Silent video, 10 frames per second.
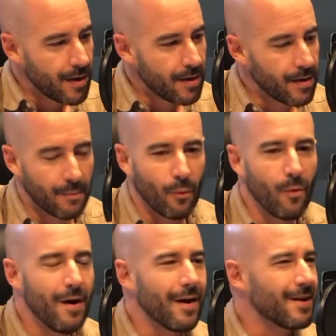number
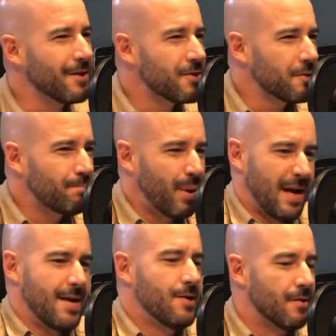one, you're just
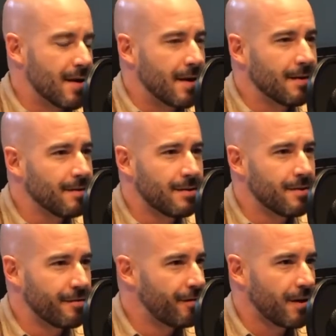pandering to
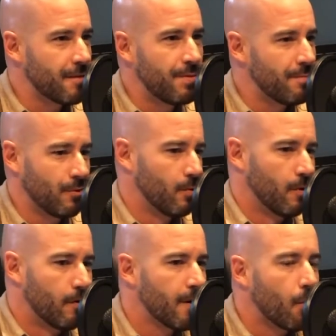the fucking people who are
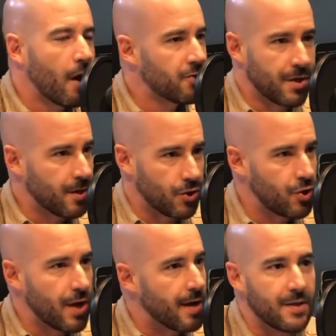already watching his
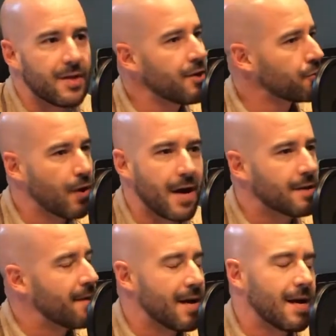shit. He's not trying to make any